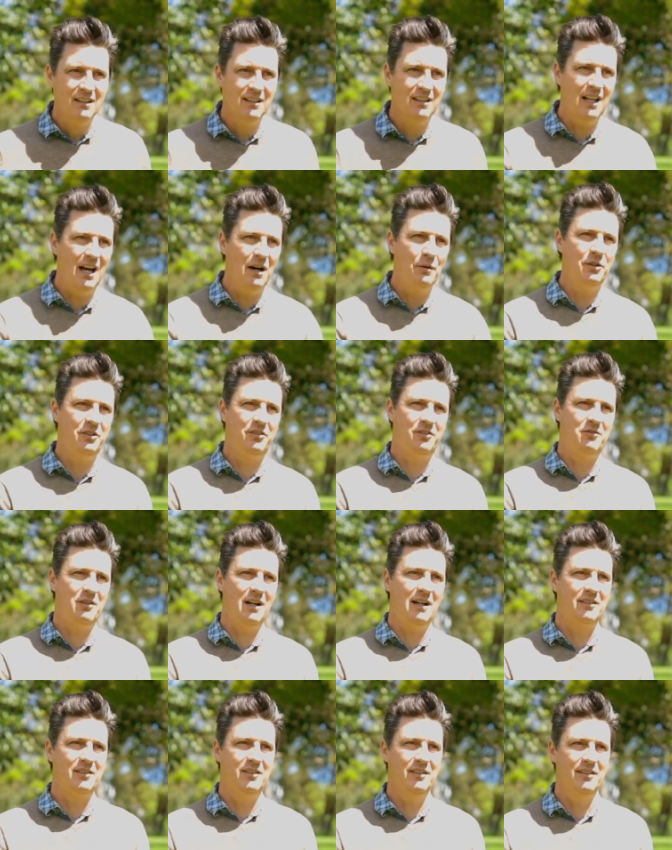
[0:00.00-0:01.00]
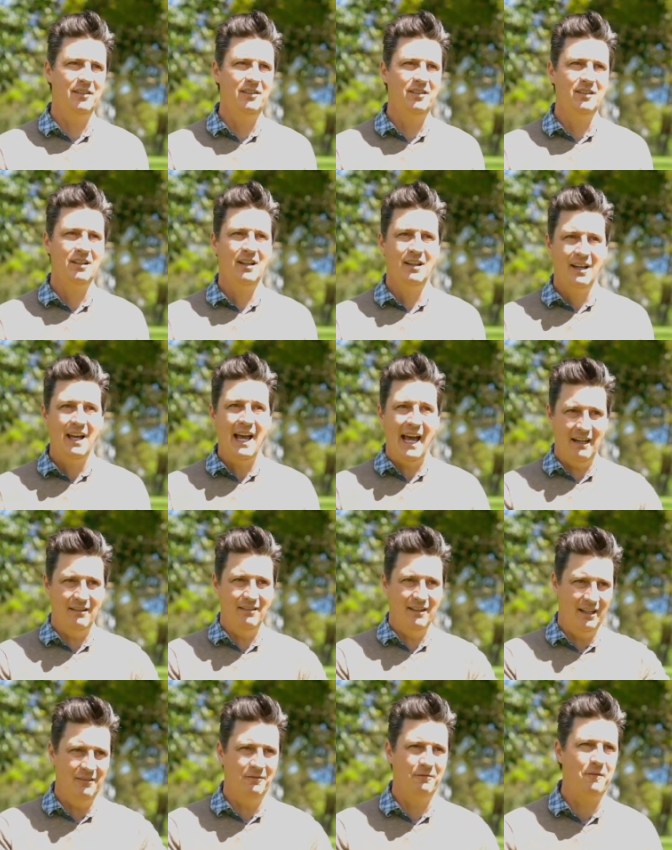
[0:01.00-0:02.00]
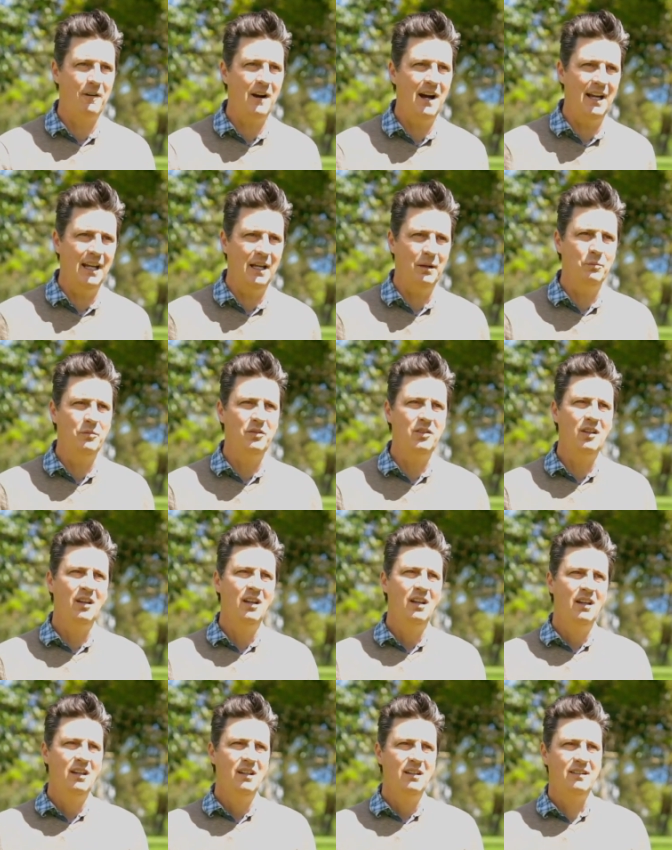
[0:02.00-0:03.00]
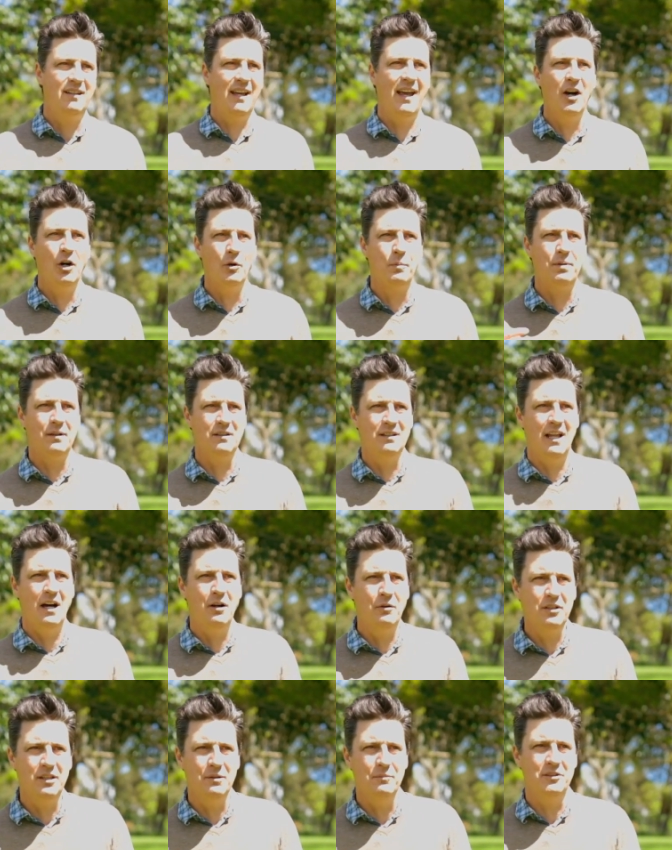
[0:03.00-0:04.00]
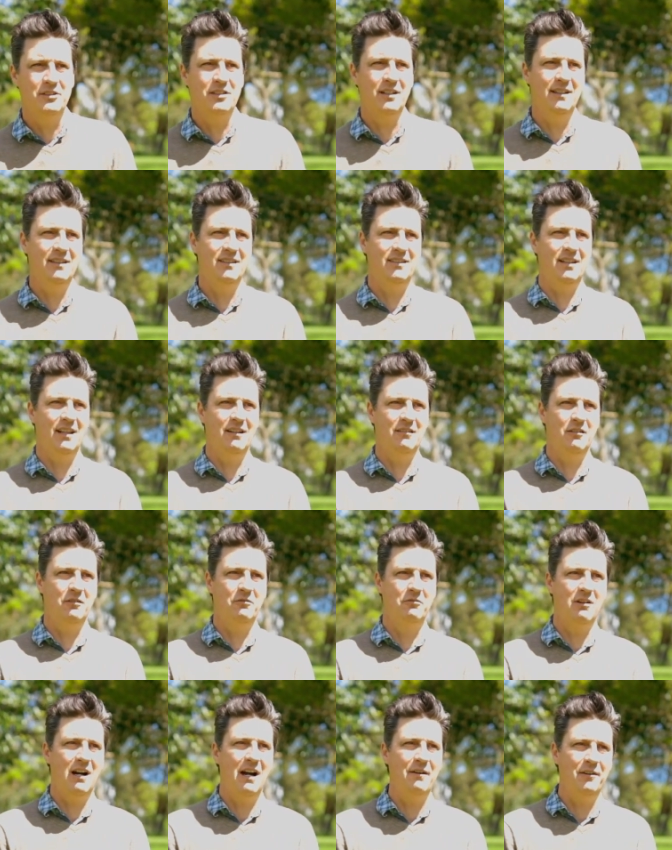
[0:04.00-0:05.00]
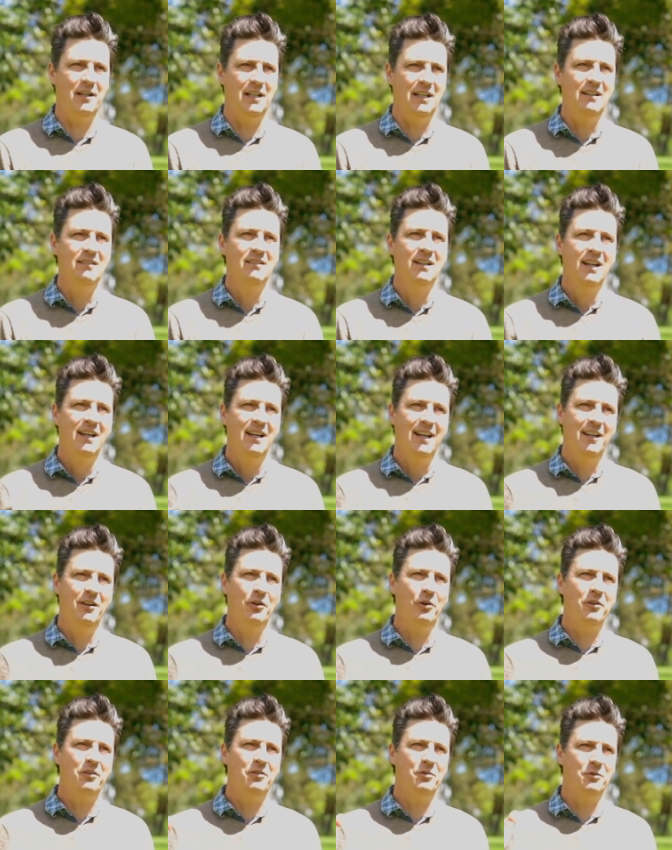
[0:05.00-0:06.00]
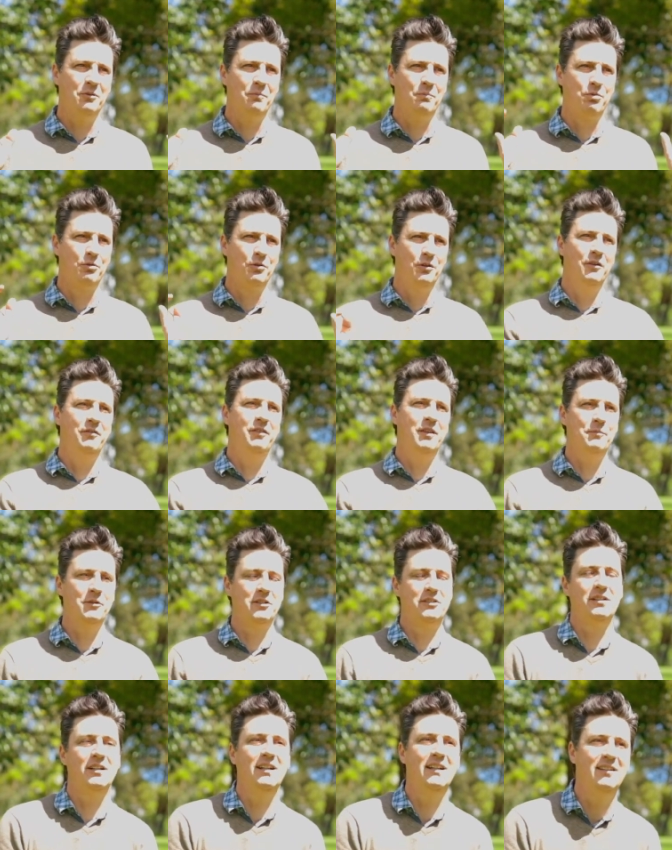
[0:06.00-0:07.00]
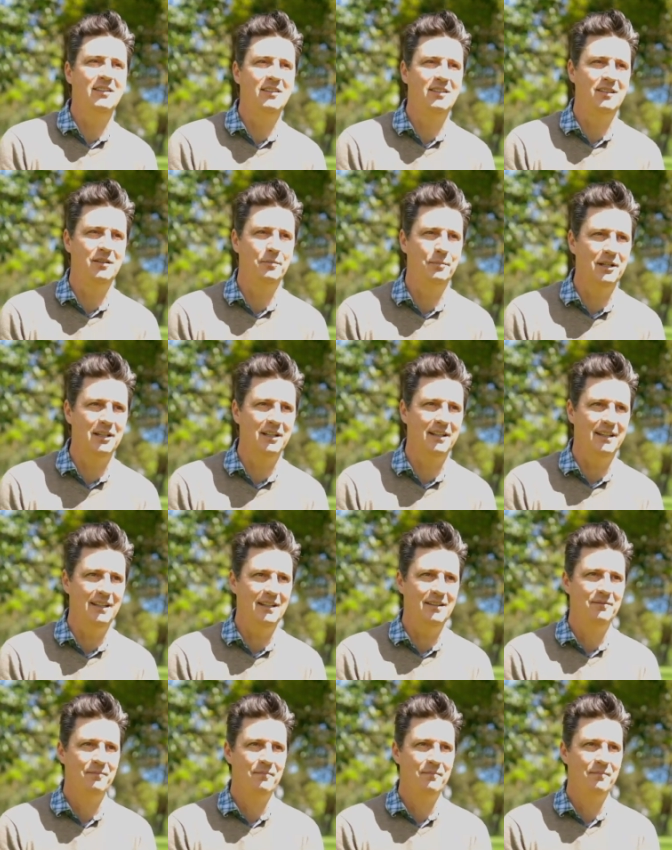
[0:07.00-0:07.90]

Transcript: lower structures and frames to help lower the machine's centre of gravity in order to improve the machine's stability.